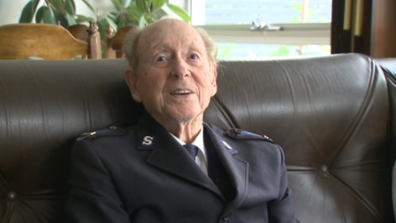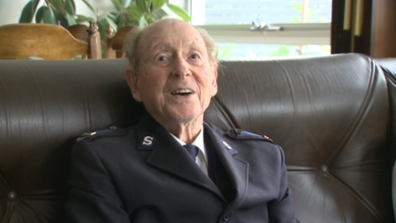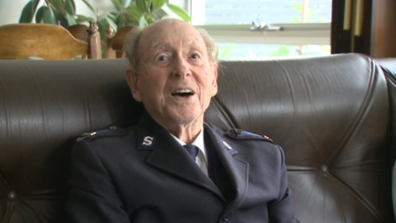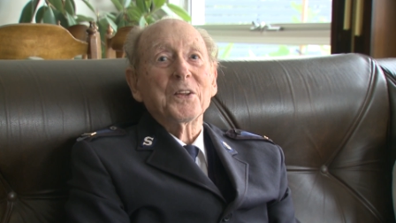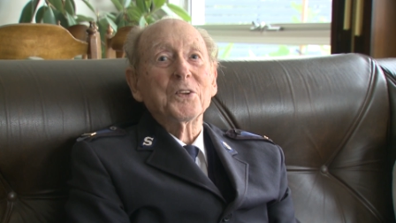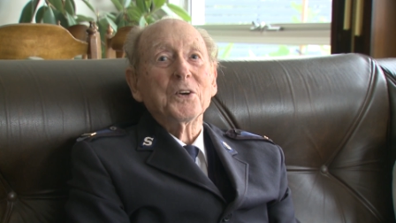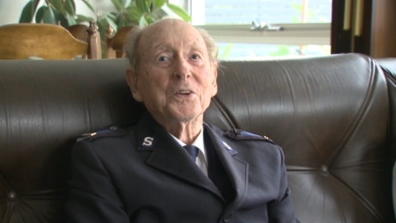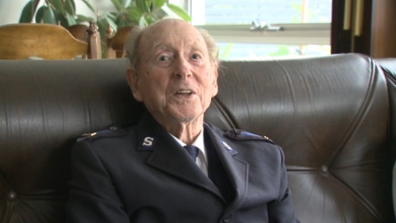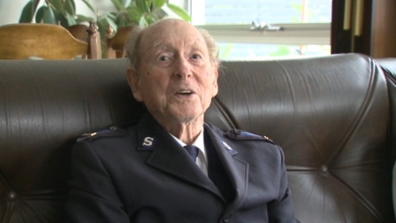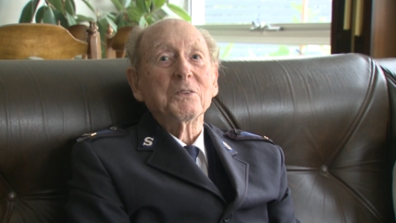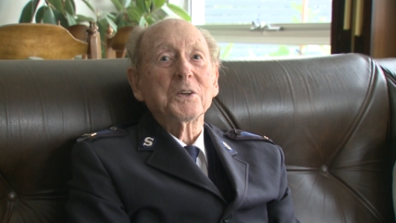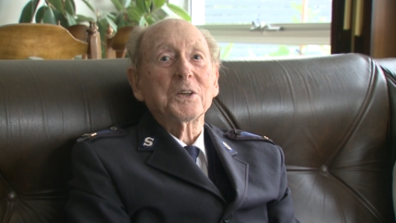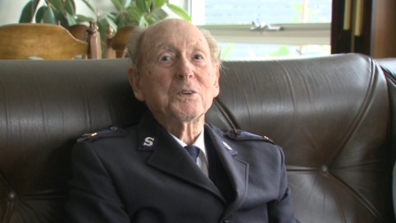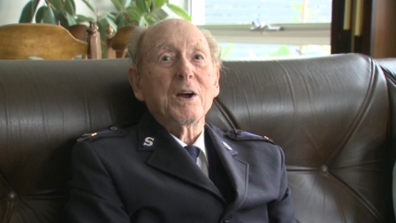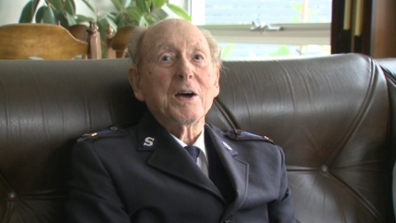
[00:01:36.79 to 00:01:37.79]
I thought that
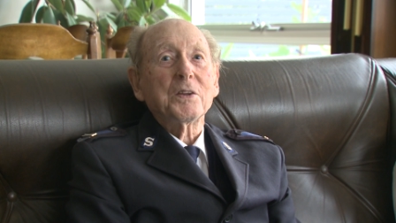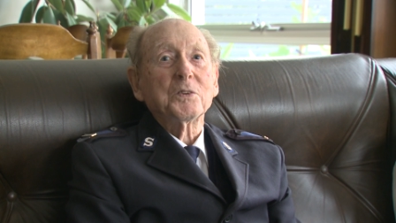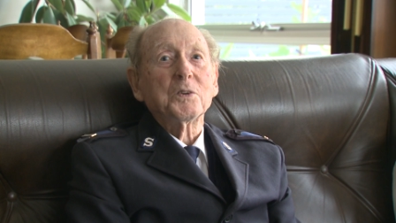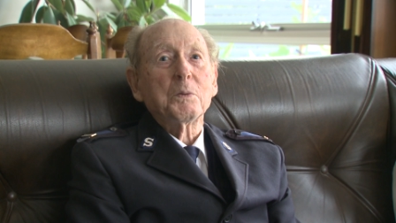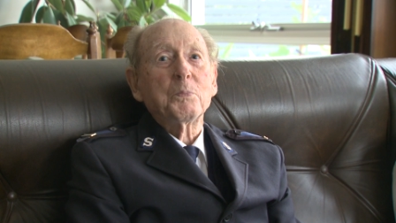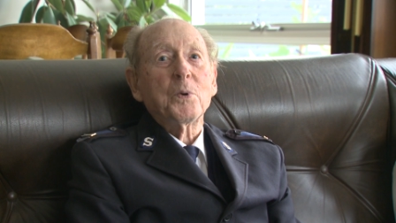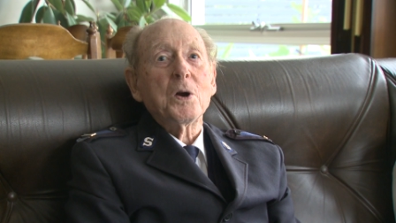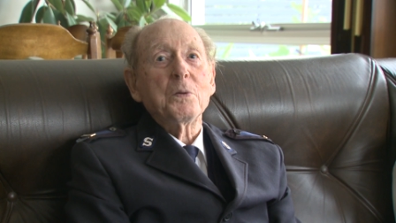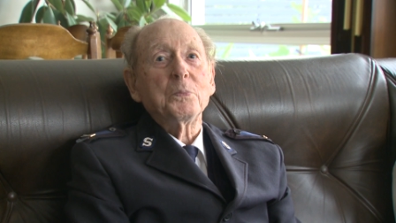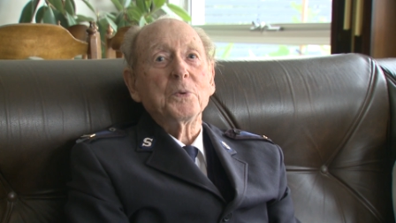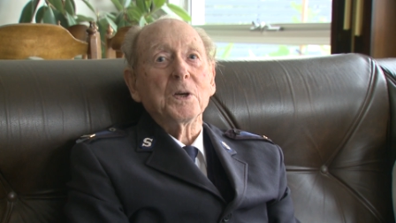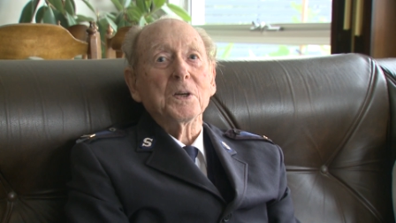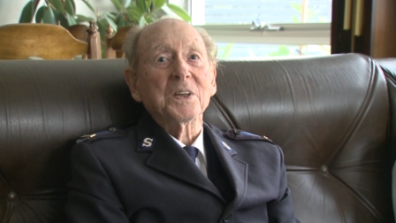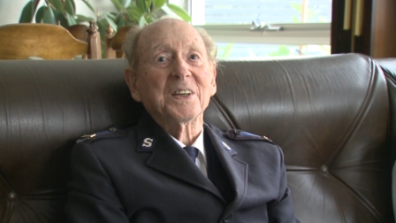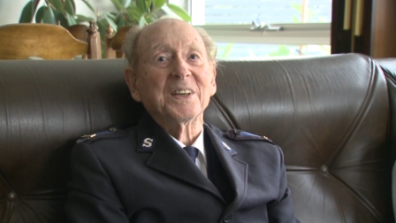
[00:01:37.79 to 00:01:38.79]
was rather
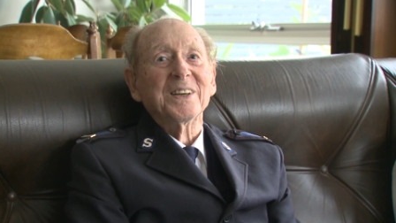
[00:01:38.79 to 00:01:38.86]
appropriate.